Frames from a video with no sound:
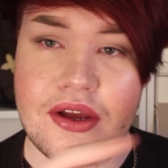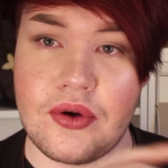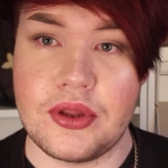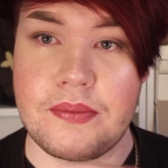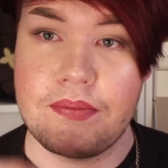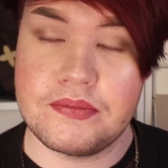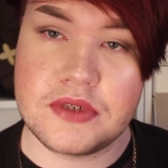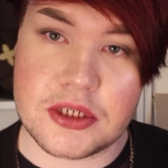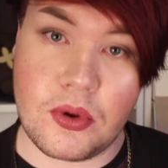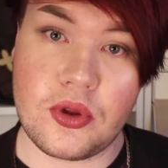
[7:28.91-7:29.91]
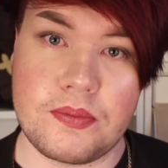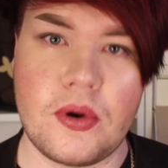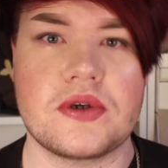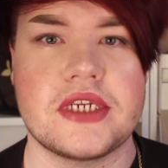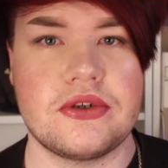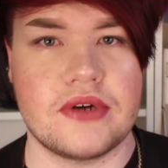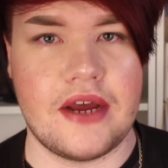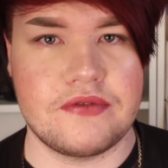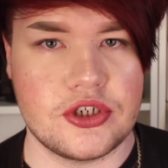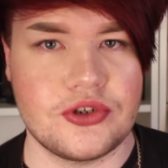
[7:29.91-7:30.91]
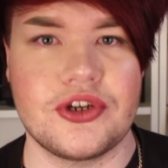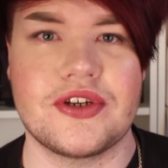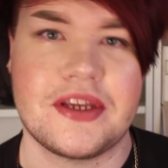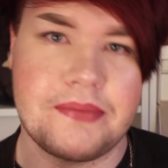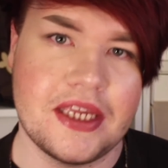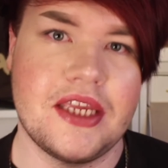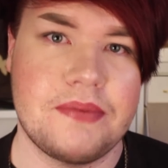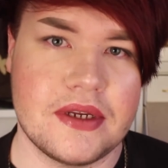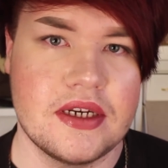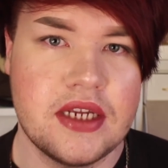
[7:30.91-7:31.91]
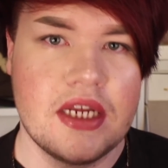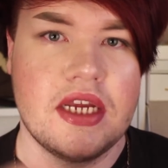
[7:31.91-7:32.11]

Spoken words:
On the smaller box I don't have to show you because I've been keeping,